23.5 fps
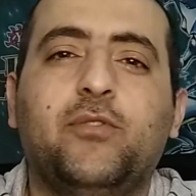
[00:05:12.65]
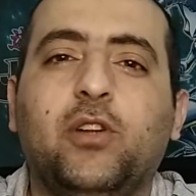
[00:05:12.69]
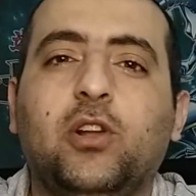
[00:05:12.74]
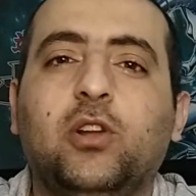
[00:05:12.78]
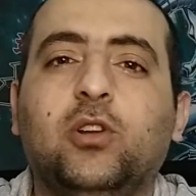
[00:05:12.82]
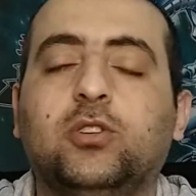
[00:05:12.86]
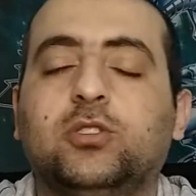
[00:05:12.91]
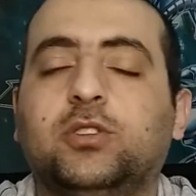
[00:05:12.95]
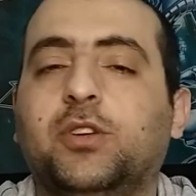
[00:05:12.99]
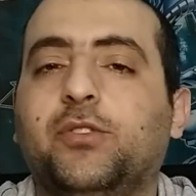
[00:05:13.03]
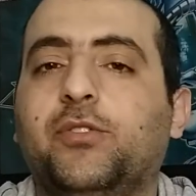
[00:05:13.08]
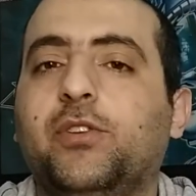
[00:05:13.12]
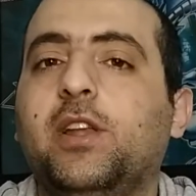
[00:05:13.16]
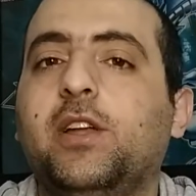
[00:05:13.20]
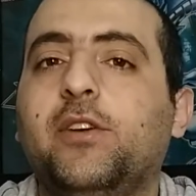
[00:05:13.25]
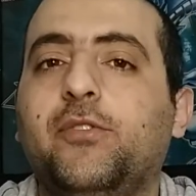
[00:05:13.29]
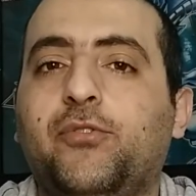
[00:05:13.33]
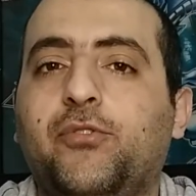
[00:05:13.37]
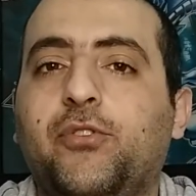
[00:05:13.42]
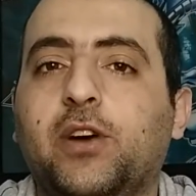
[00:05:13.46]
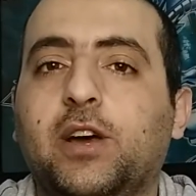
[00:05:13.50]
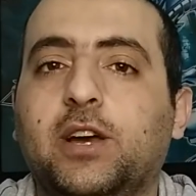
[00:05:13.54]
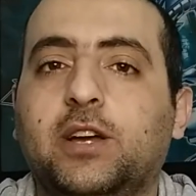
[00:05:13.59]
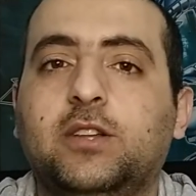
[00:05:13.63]
a lot of an
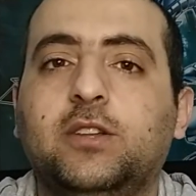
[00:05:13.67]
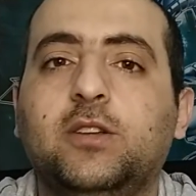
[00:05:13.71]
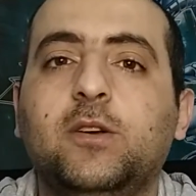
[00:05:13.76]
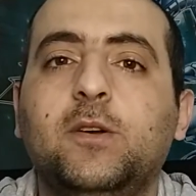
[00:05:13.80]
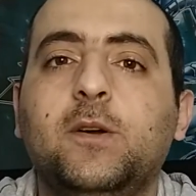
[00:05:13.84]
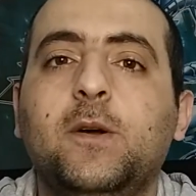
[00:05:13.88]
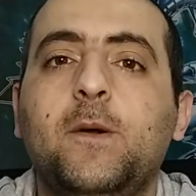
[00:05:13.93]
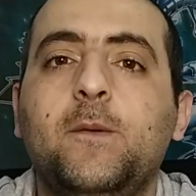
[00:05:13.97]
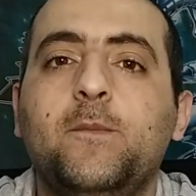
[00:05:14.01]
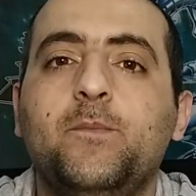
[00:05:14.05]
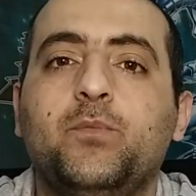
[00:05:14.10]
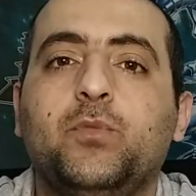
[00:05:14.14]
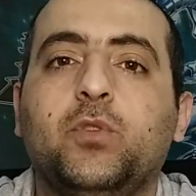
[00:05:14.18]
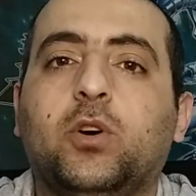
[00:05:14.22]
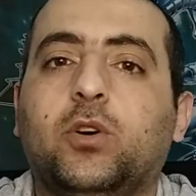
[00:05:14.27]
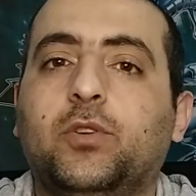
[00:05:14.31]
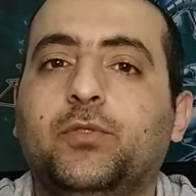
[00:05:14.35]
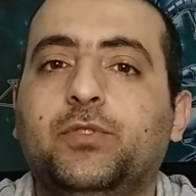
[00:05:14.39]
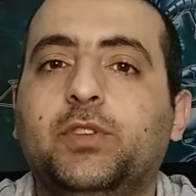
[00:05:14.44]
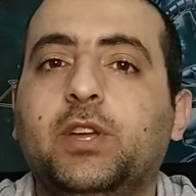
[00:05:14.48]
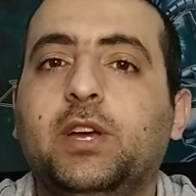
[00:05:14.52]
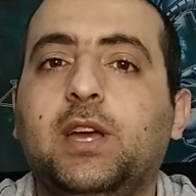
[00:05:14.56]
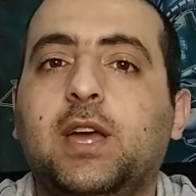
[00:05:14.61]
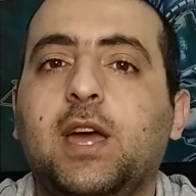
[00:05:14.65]
effect on
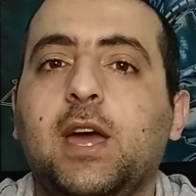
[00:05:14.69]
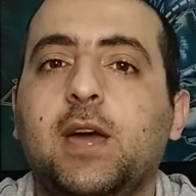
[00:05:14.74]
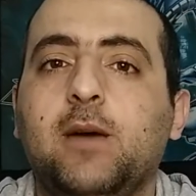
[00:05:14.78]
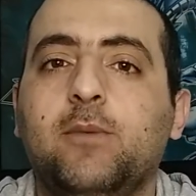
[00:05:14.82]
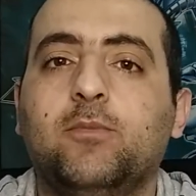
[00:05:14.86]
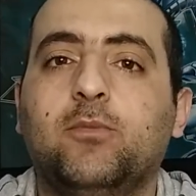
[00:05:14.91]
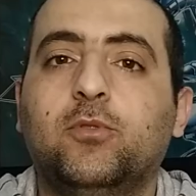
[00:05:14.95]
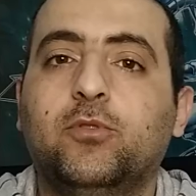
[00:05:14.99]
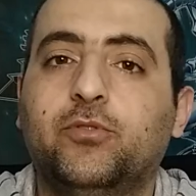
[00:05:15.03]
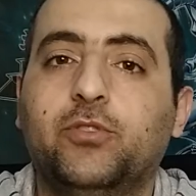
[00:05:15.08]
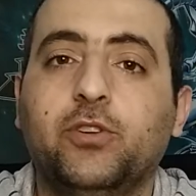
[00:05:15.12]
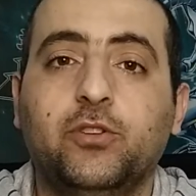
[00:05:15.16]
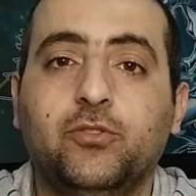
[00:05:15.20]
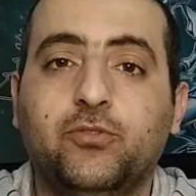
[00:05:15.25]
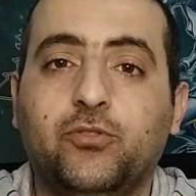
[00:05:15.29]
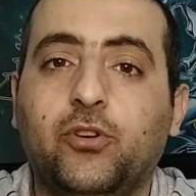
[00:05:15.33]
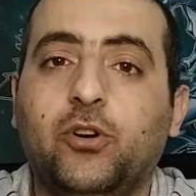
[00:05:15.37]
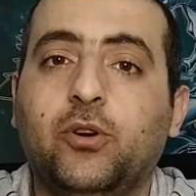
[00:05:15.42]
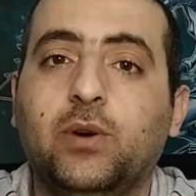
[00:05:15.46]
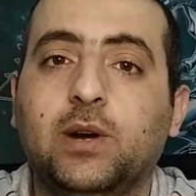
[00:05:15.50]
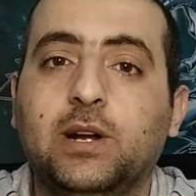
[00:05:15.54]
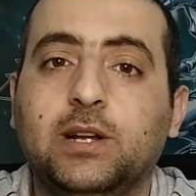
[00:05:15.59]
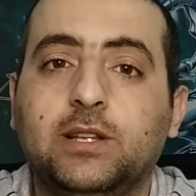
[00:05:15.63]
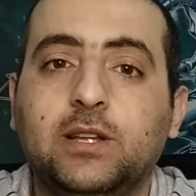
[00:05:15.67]
the game moving
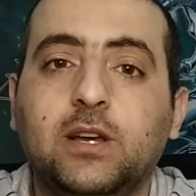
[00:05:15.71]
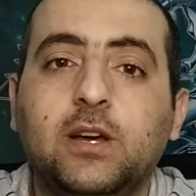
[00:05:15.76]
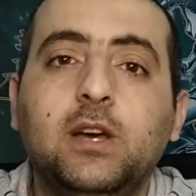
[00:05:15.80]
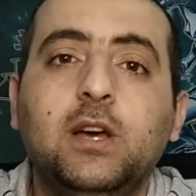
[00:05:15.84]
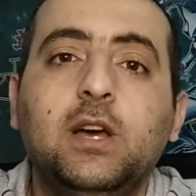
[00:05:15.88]
forward.